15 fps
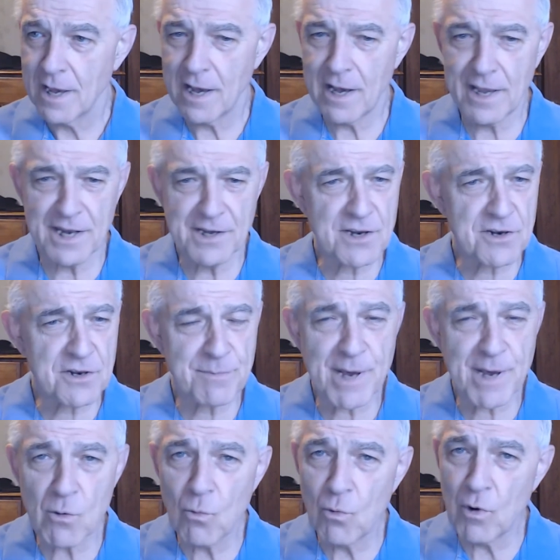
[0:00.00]
It doesn't
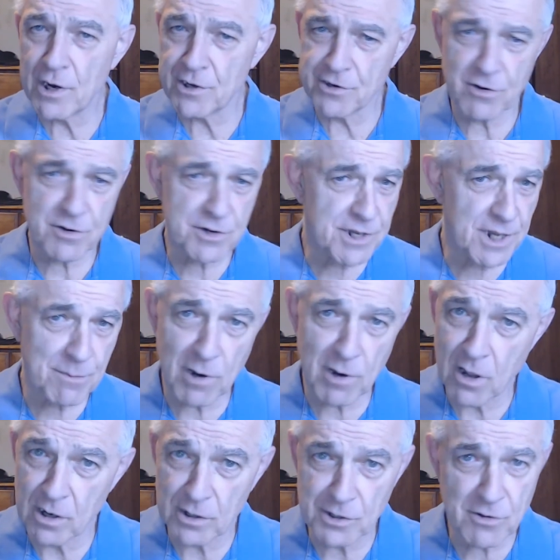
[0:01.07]
matter what church they
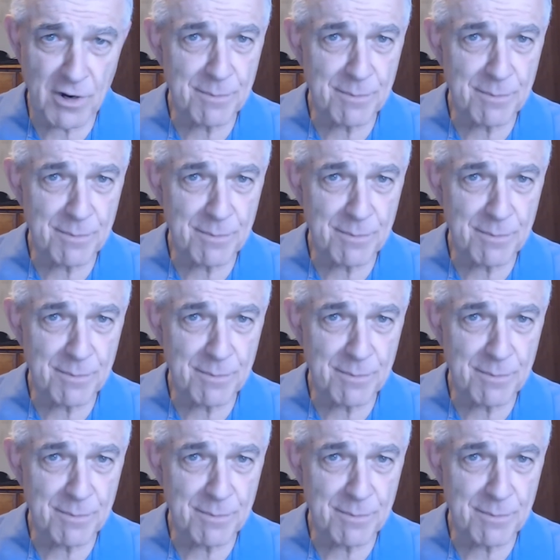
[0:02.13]
belong to.